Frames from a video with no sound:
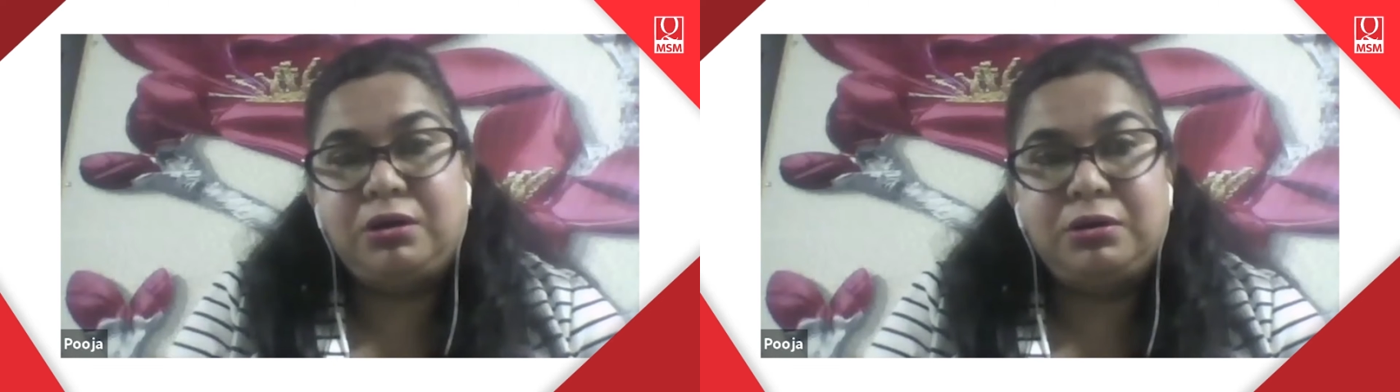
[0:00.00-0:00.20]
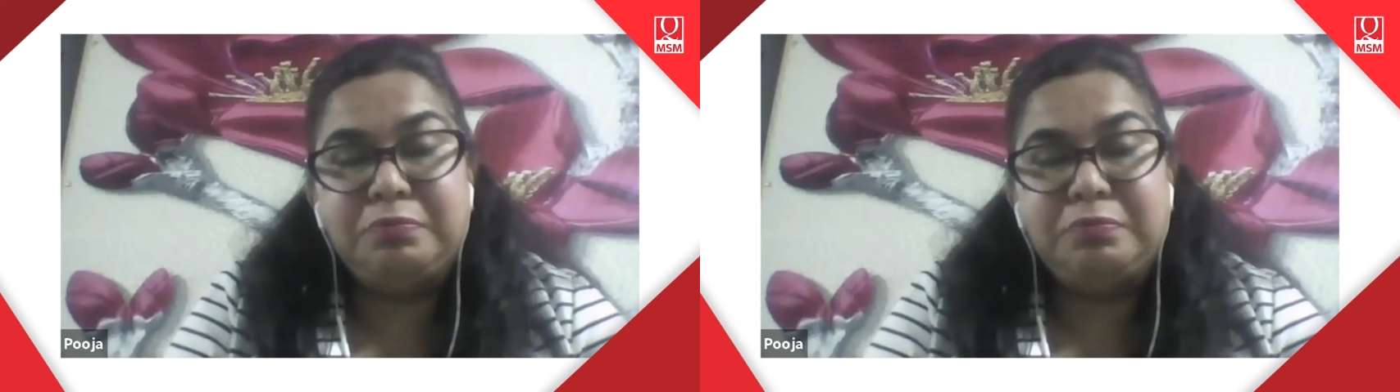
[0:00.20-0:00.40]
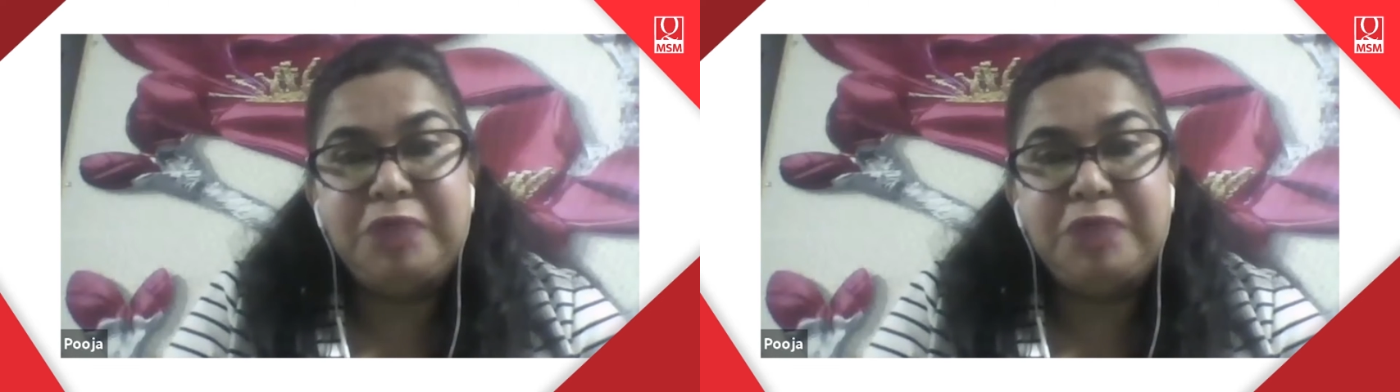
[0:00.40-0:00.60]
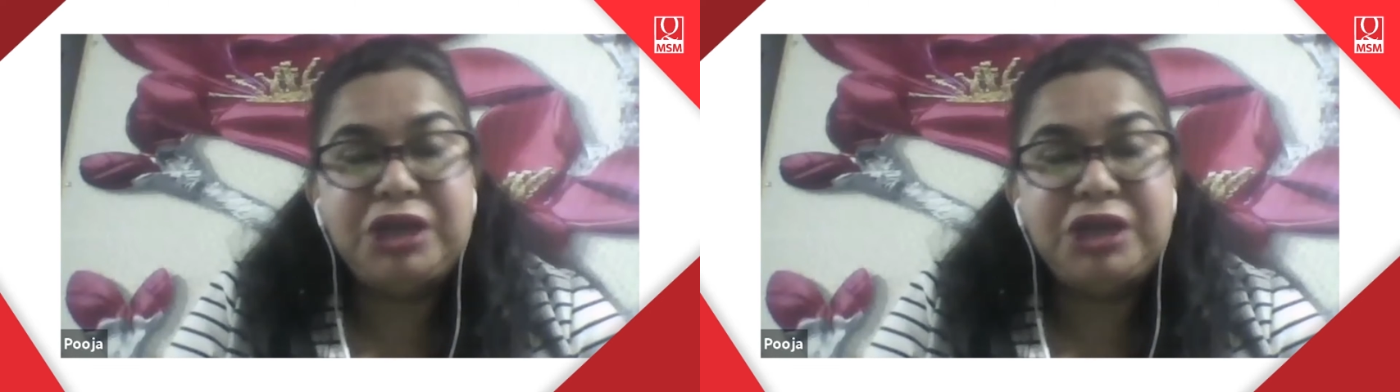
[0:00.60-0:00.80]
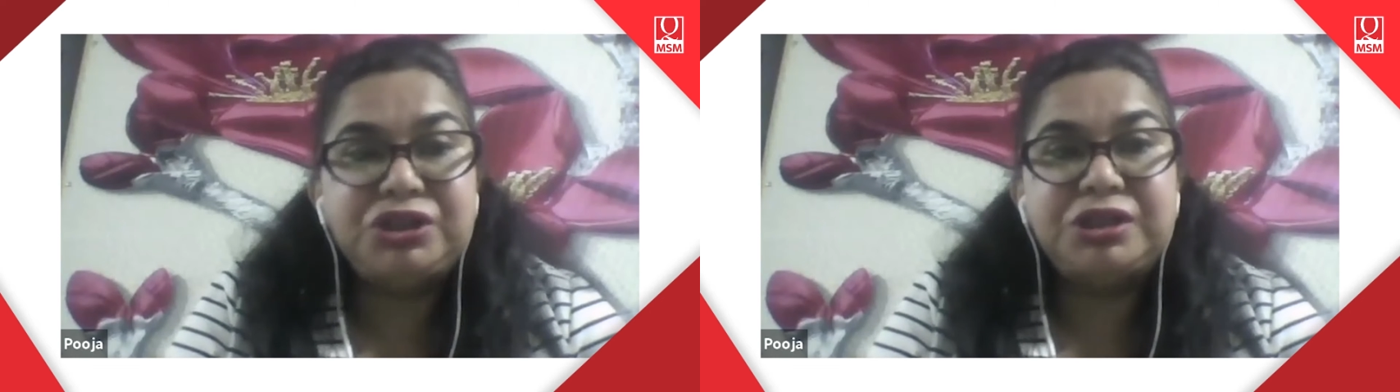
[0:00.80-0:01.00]

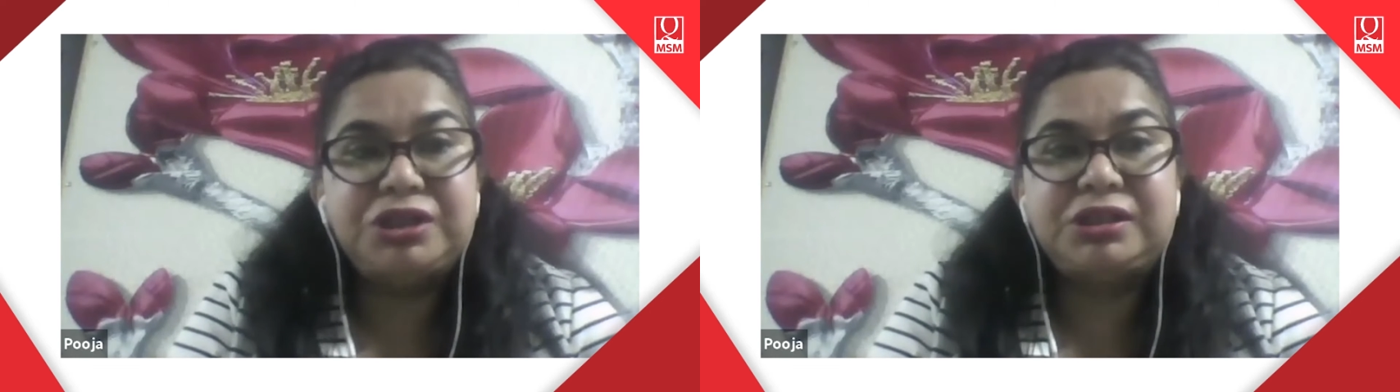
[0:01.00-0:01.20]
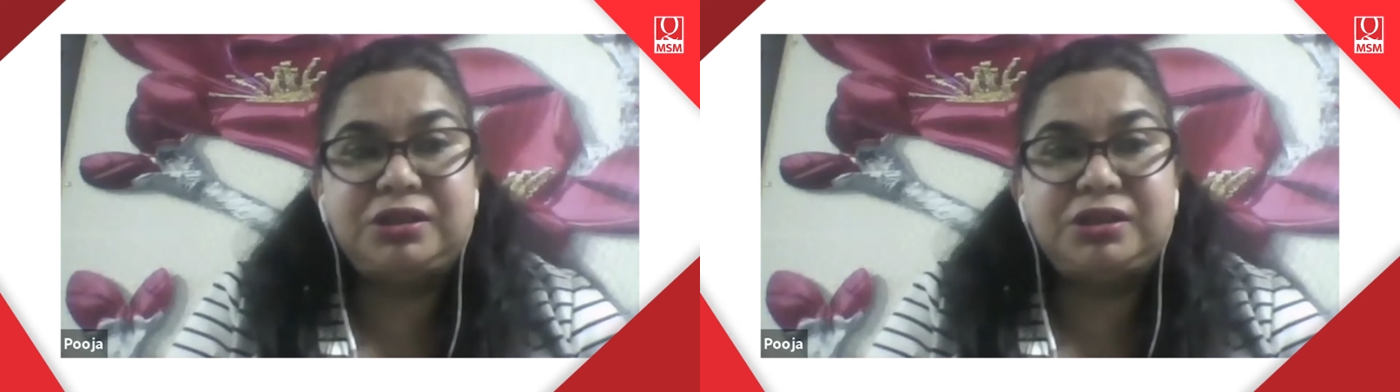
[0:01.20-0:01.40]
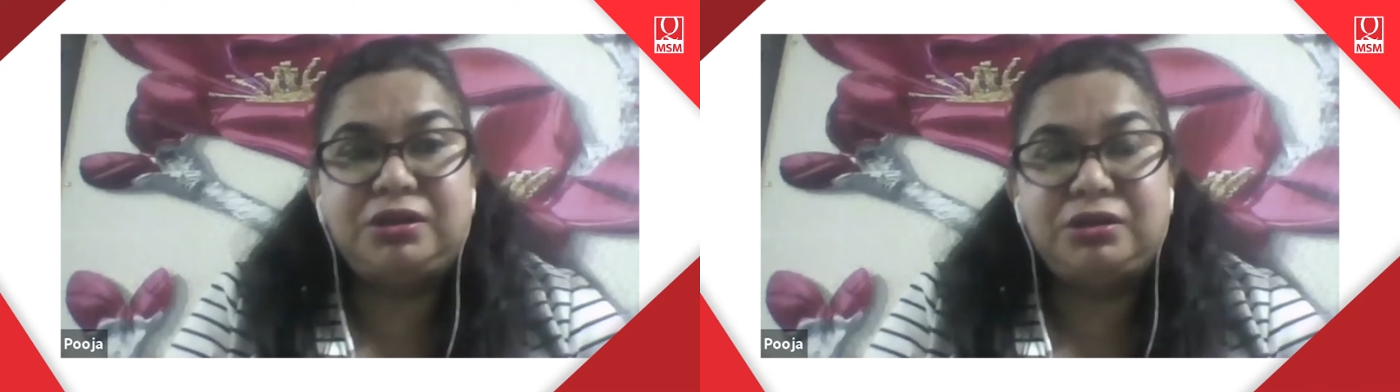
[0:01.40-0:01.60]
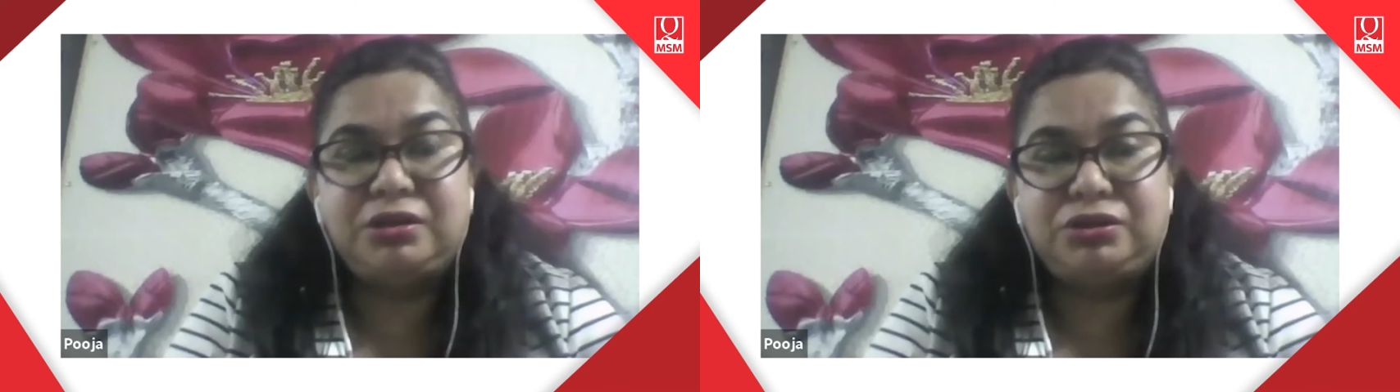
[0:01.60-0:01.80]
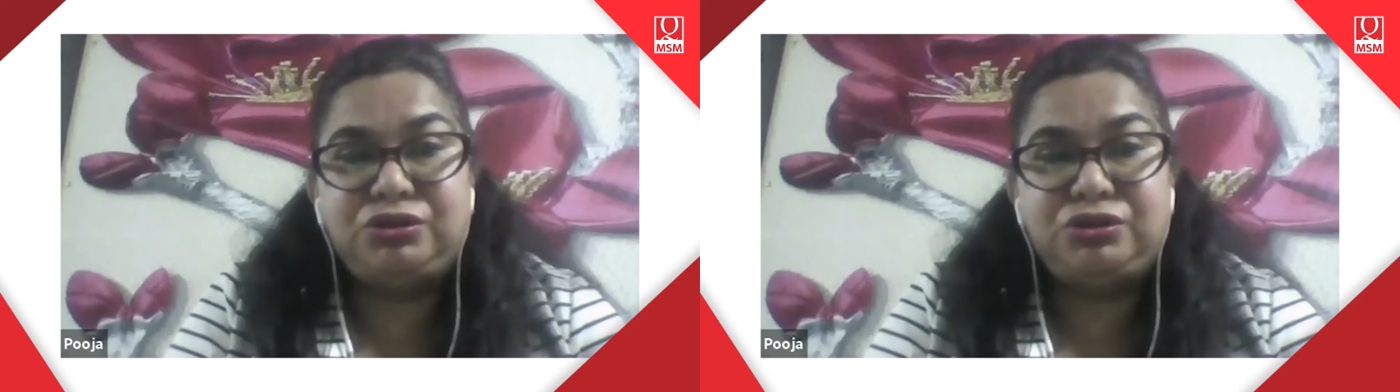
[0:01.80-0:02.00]
majors
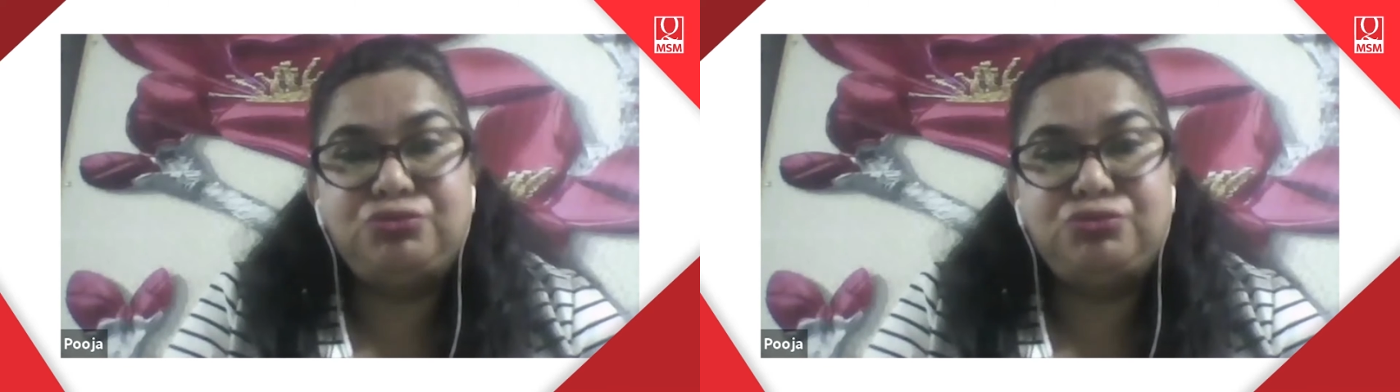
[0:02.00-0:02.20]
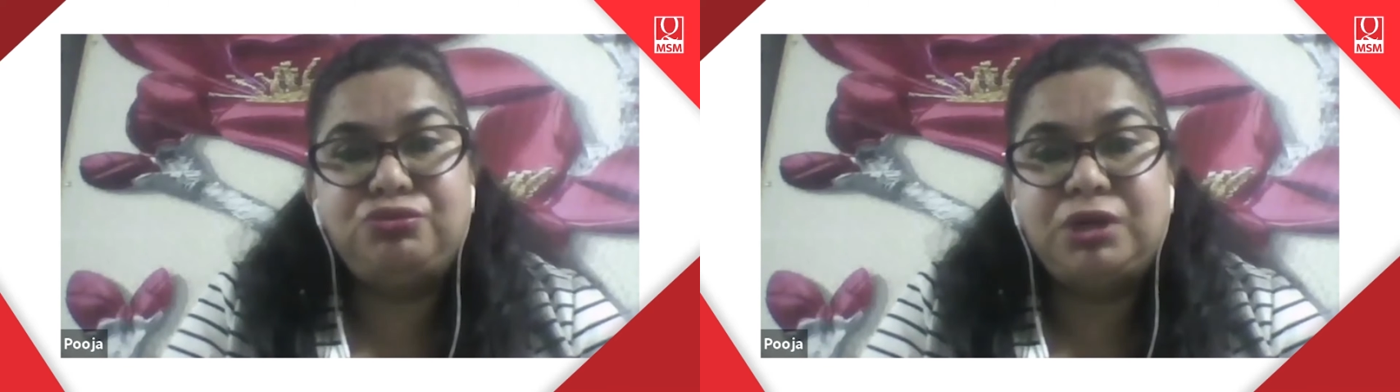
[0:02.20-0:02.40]
to